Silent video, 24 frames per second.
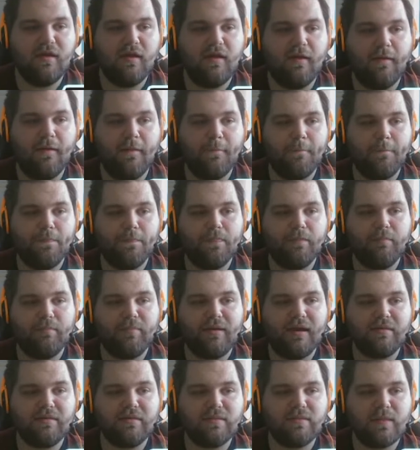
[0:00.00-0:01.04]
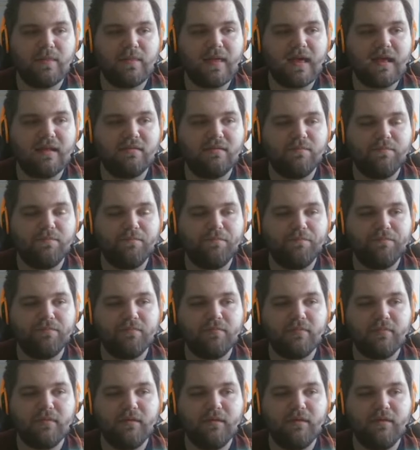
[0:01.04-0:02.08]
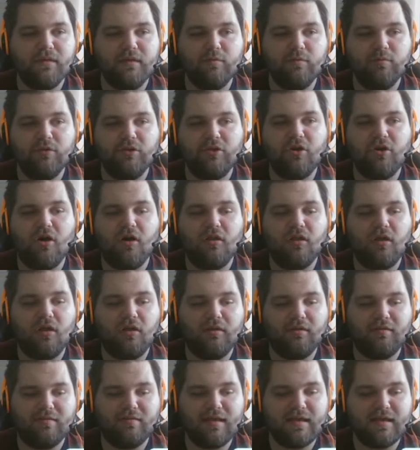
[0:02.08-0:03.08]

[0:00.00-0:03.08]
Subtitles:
But other than that, he will call all his